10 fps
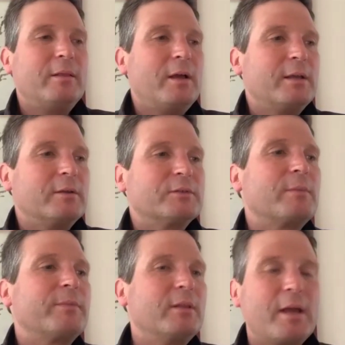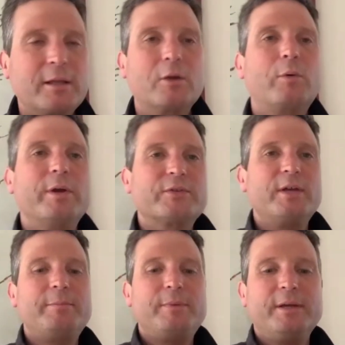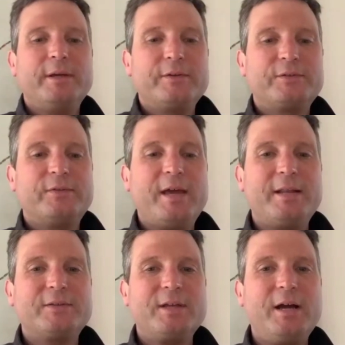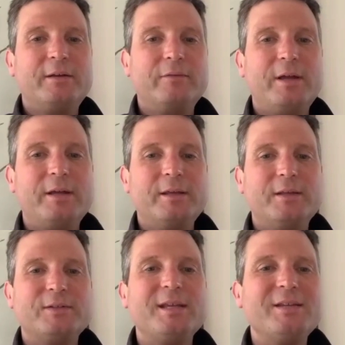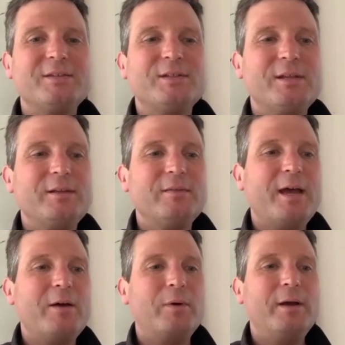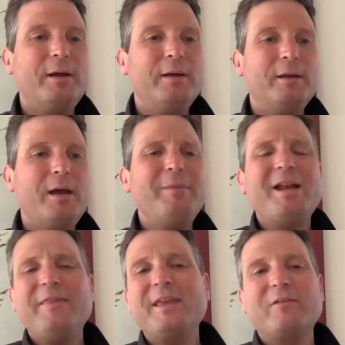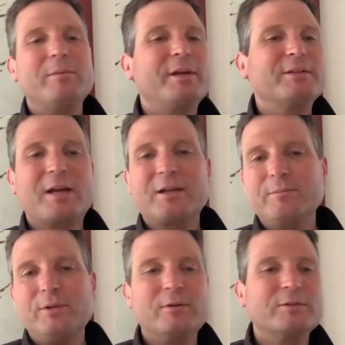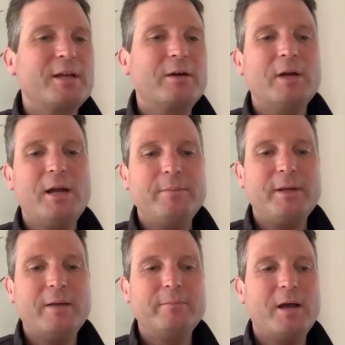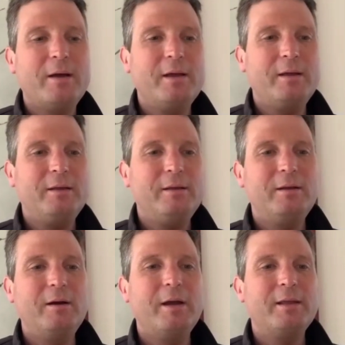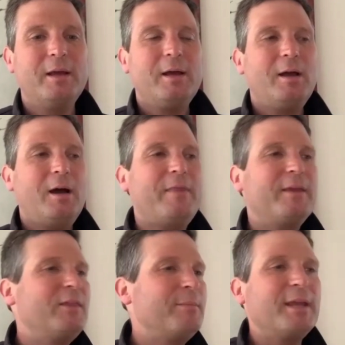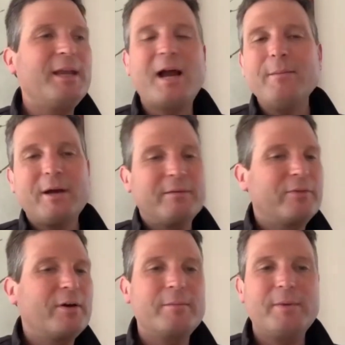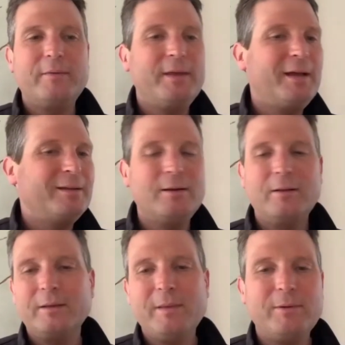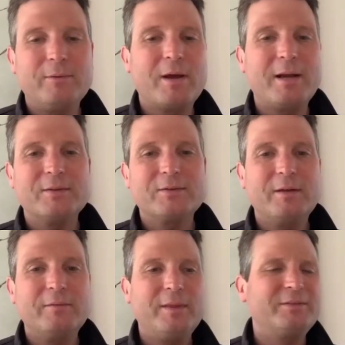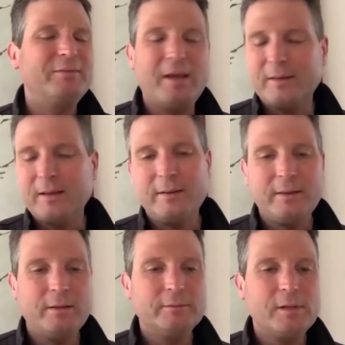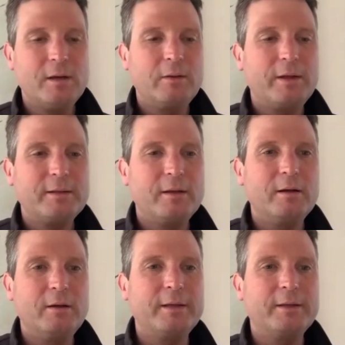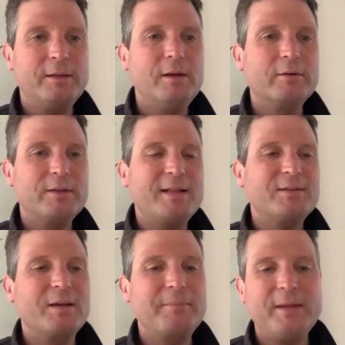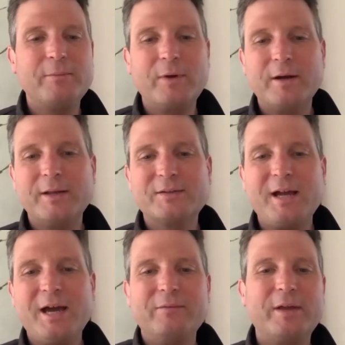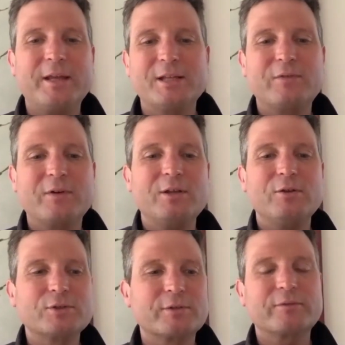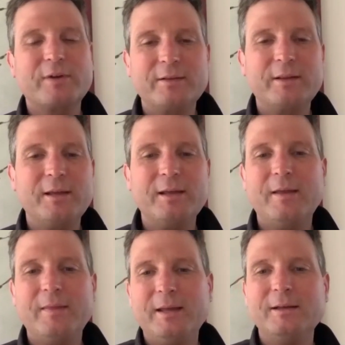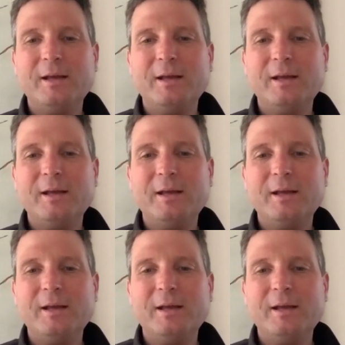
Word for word: like something like a Quizlet, because then it's kind of like, it's easy that way. I mean, I think everybody's on computers now, right? I mean, I think in the beginning I might've thought about that, you know, like maybe writing stuff, and that's no. You know, like, you know, get something where it's kind of like, it's very user friendly. And then,